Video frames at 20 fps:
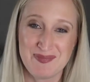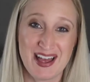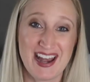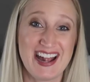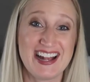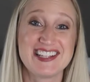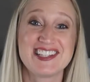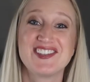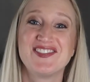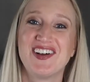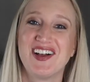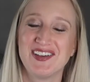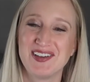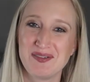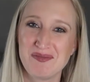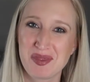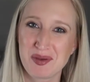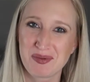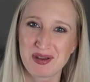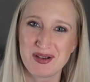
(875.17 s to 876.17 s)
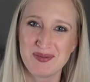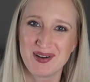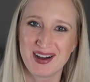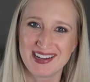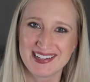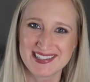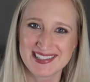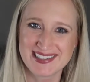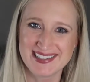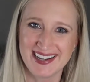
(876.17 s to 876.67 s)
but as volume three
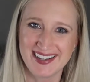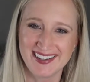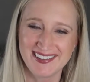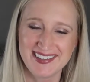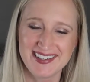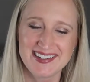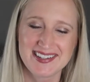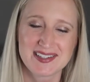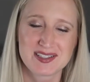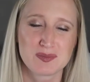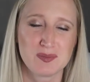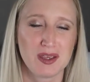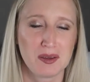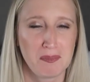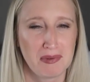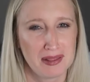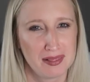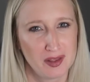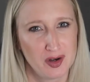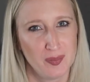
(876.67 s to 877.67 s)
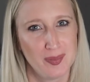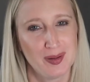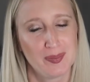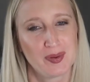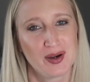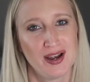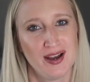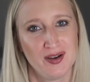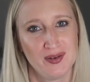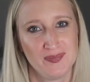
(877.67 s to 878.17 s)
winds down, he does make me a little bit
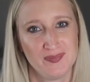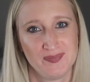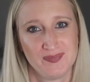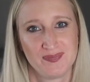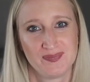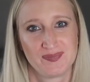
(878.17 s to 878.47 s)
proud.